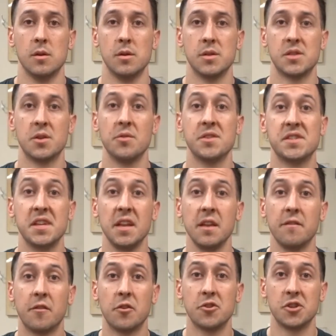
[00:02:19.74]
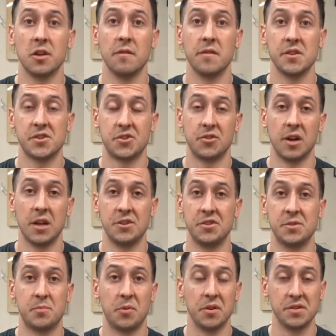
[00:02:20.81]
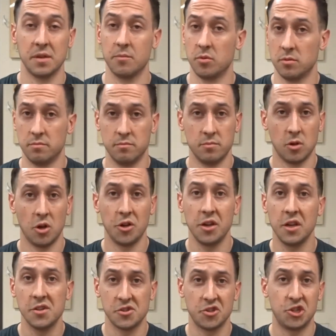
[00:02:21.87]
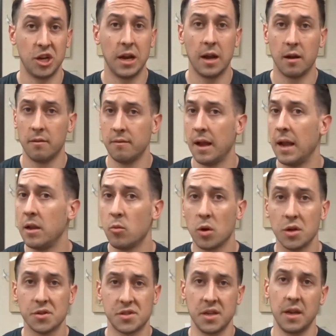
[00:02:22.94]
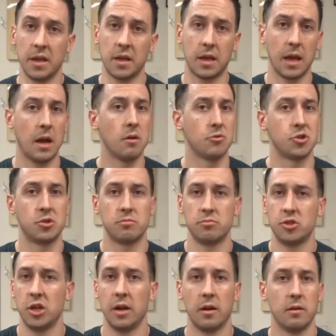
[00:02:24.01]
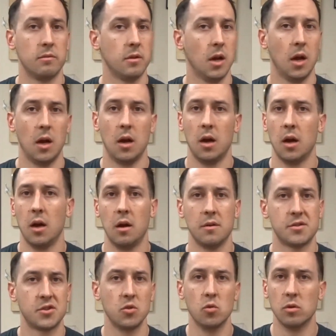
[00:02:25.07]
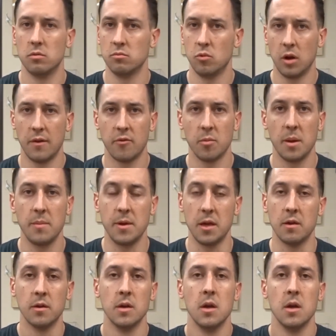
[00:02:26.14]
So the sitting version of this stretch is pretty simple. All you need is a chair, anywhere you're sitting, couch, chair, stool, whatever it may be.